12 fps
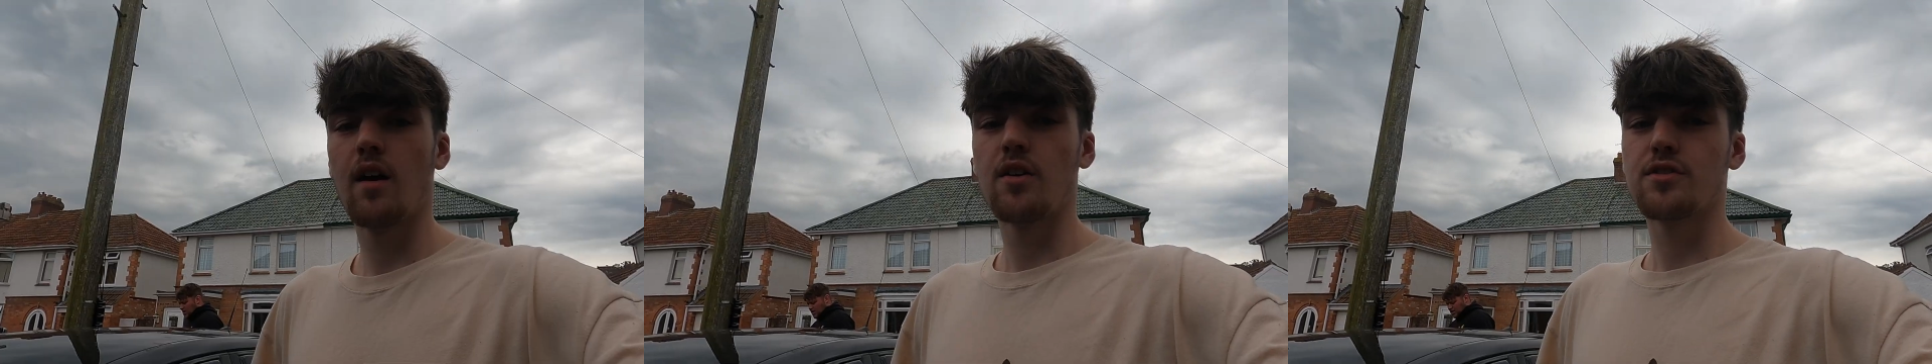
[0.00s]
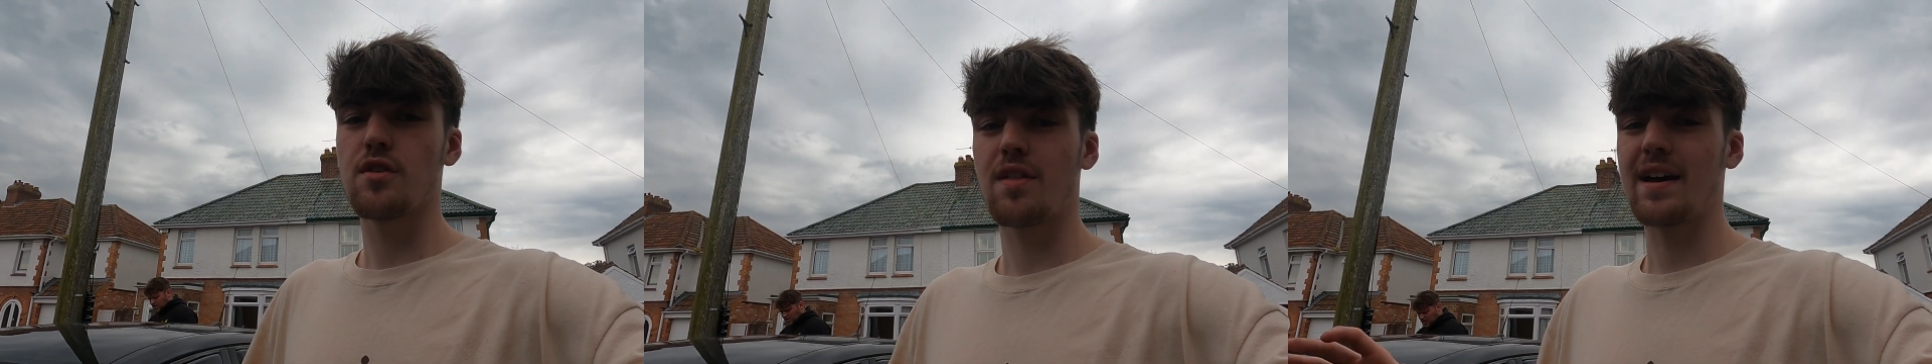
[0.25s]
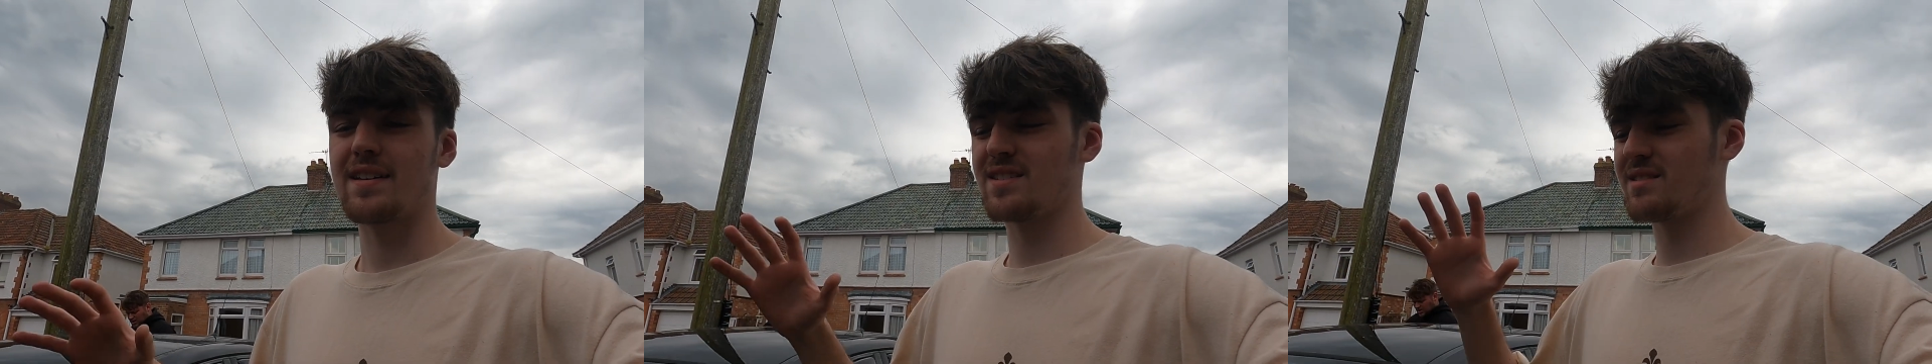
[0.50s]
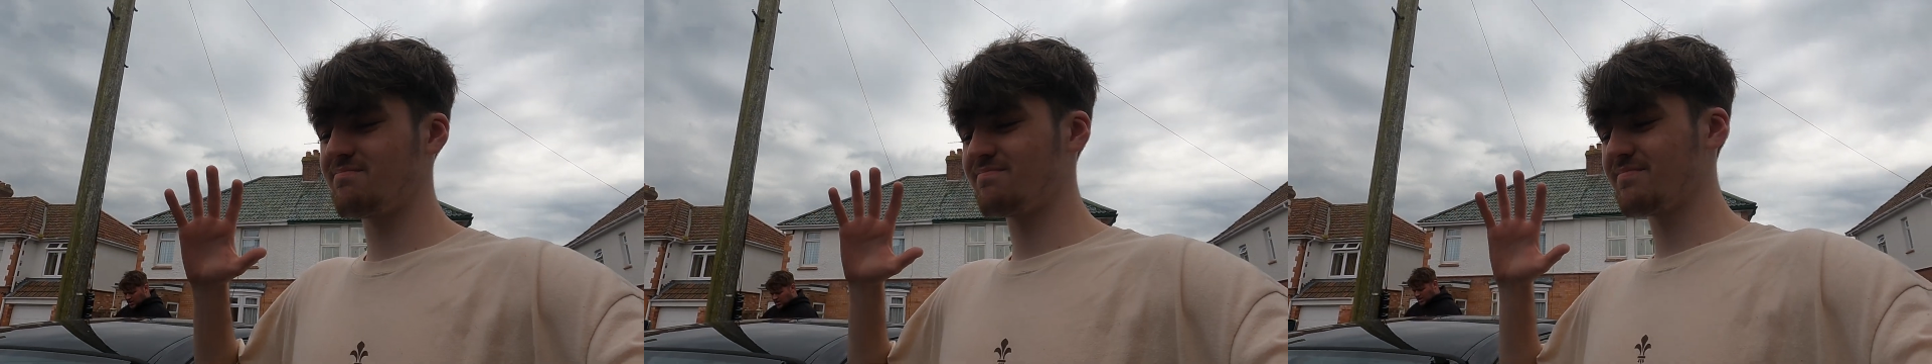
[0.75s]
So
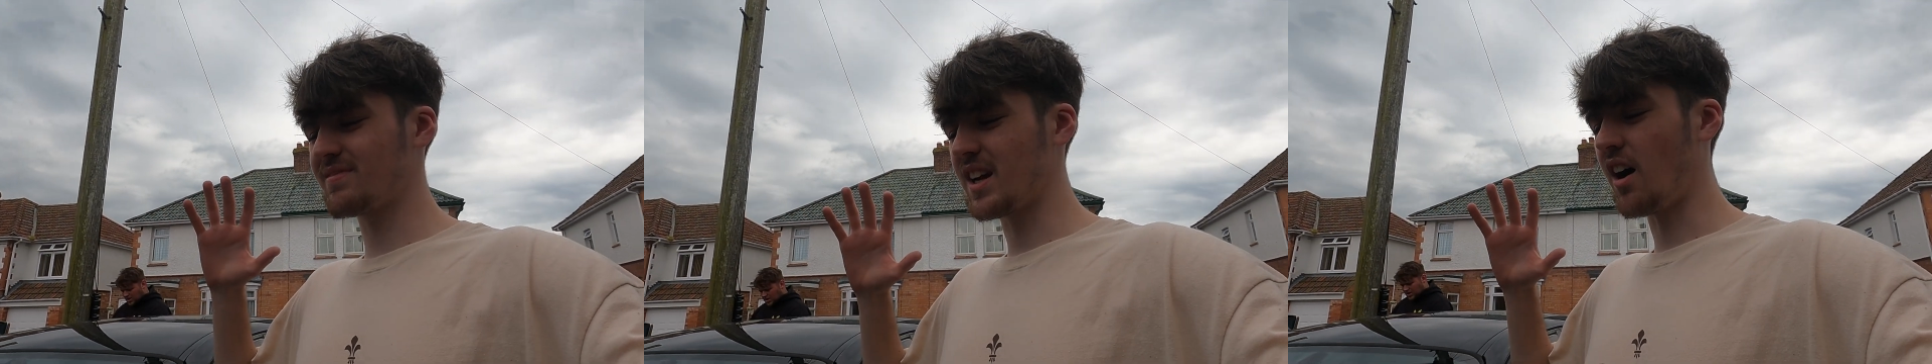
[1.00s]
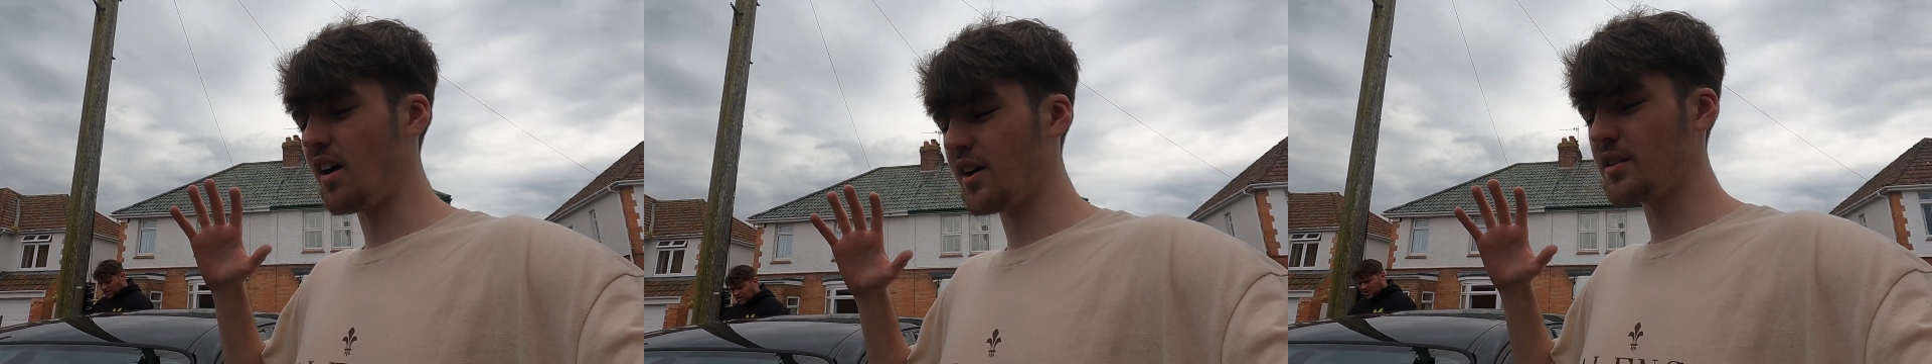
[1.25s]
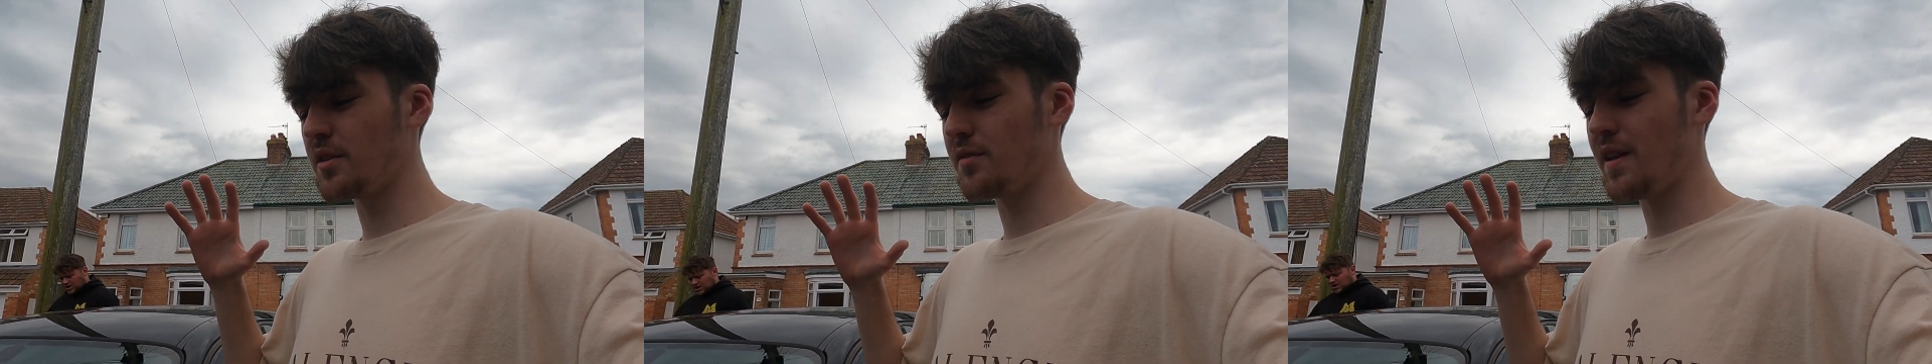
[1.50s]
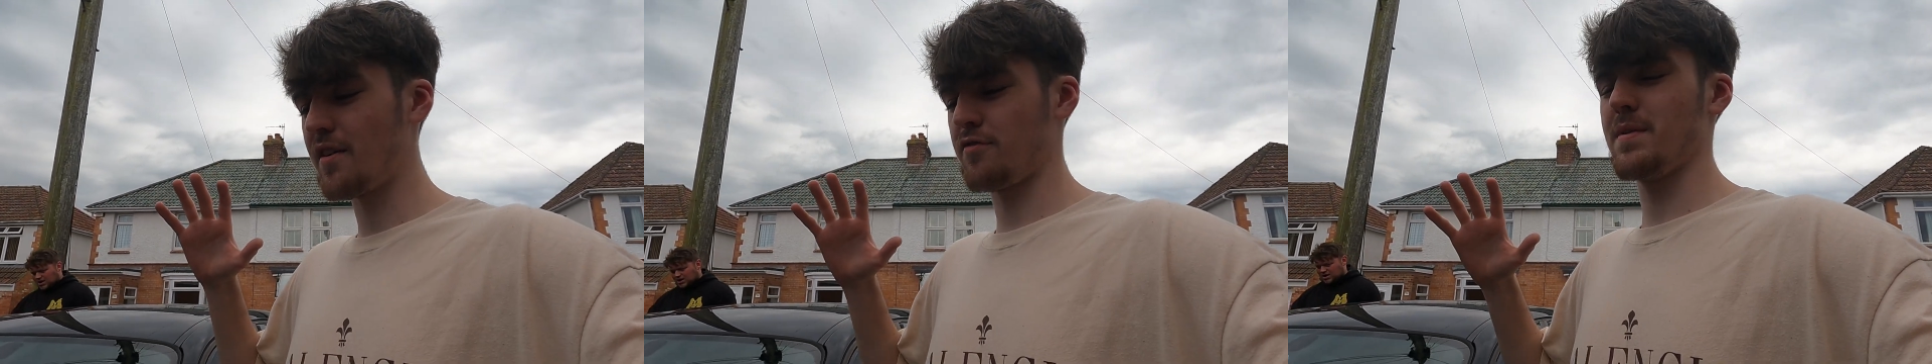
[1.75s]
that's kind of
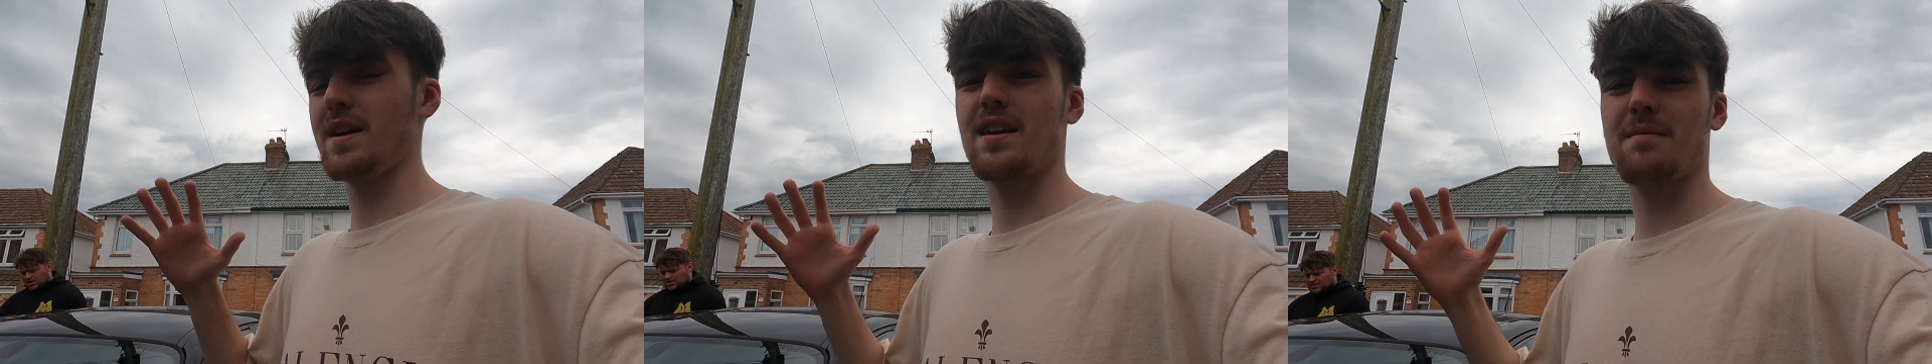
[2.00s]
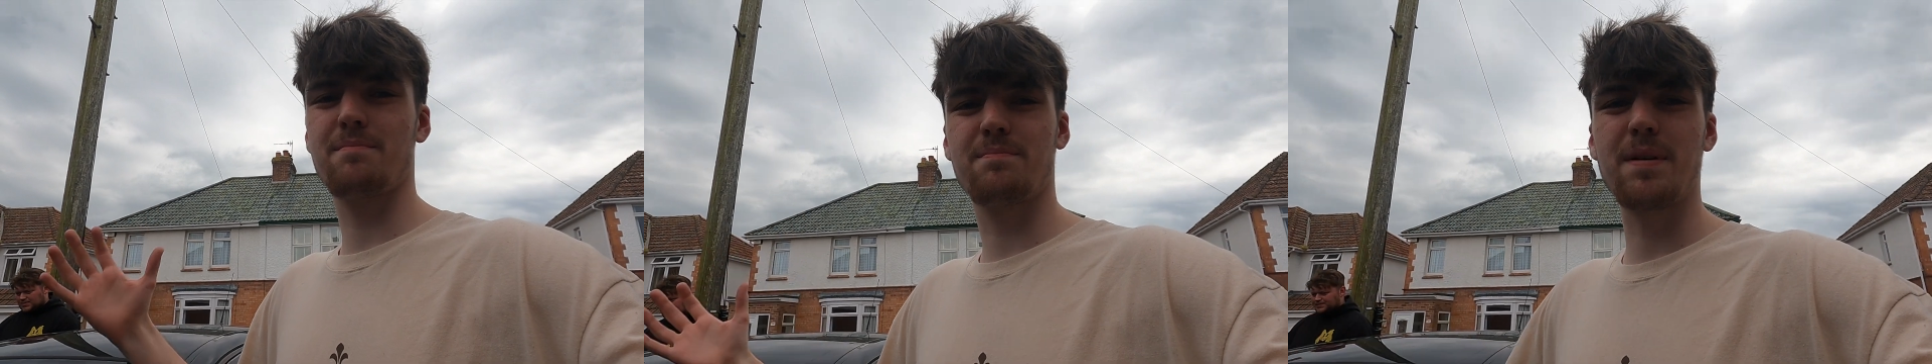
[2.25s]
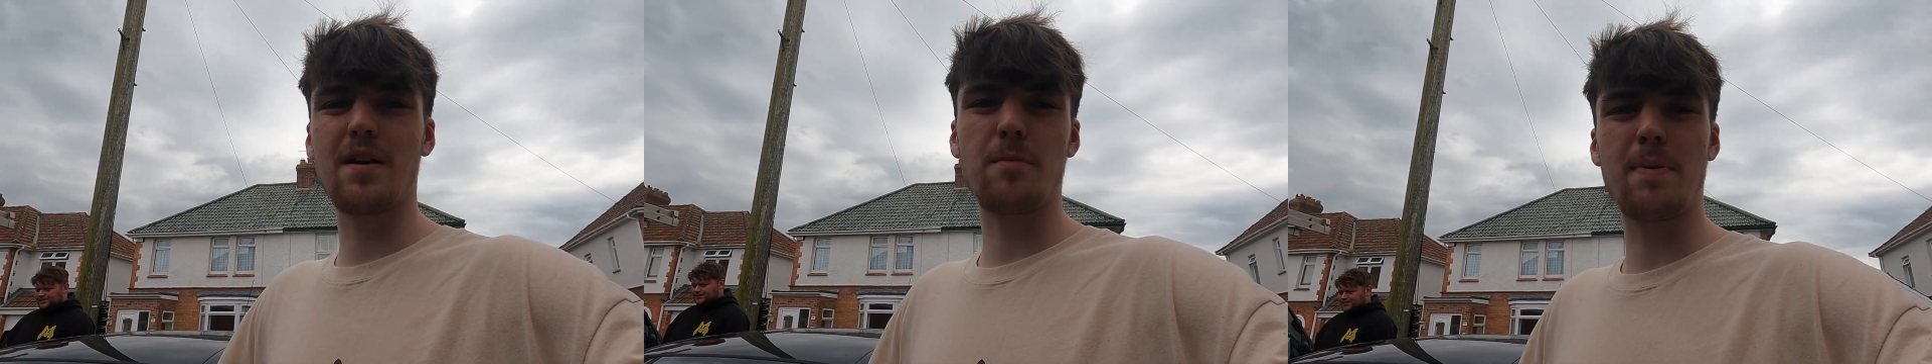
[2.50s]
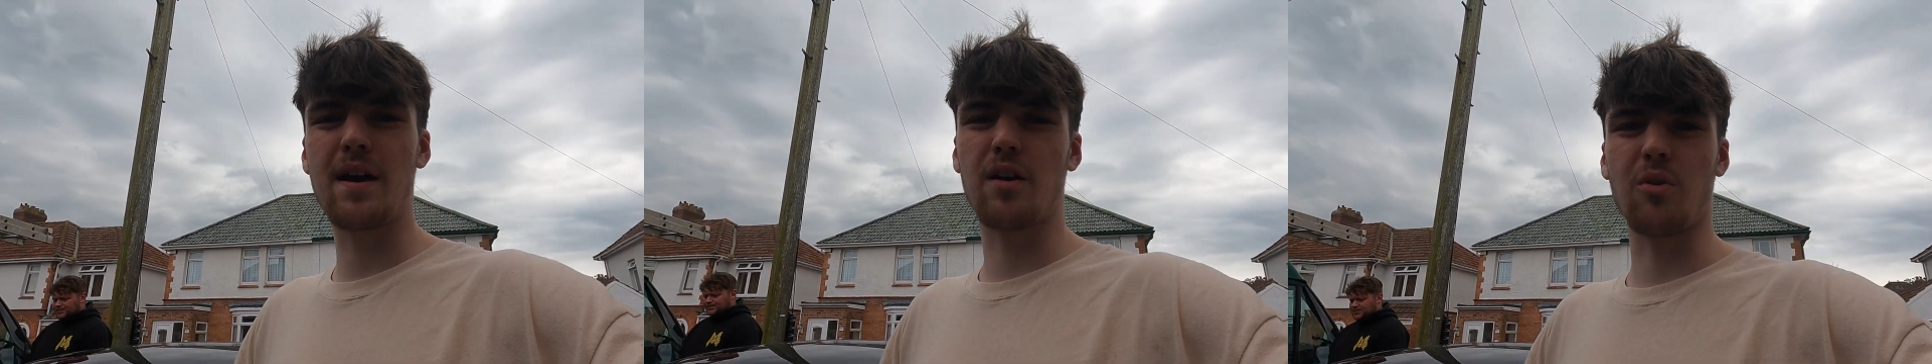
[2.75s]
left me in a bit of a
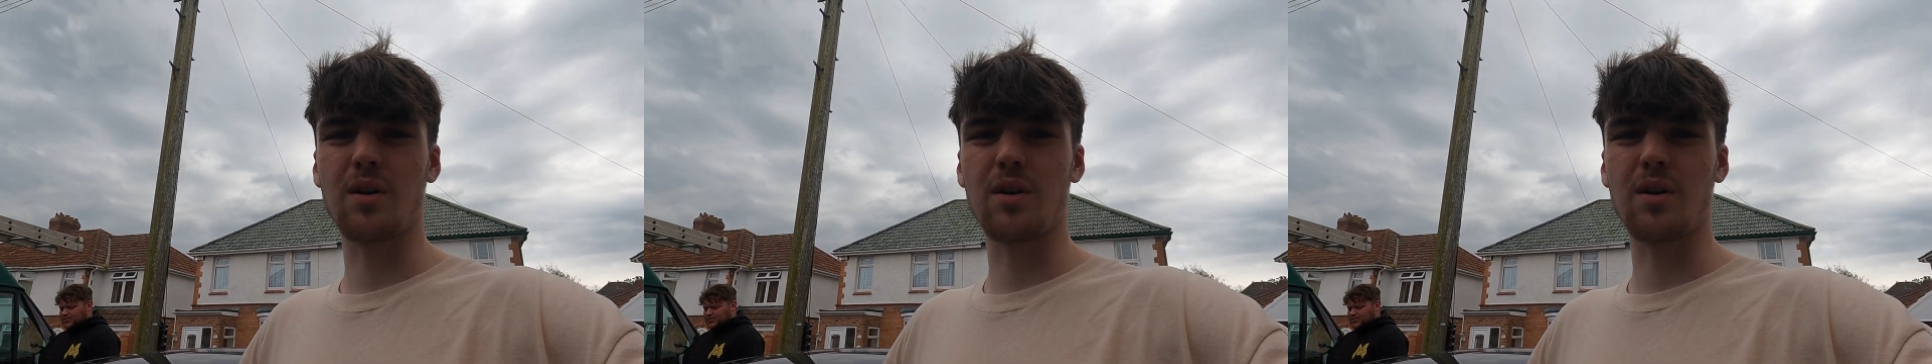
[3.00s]
pickle.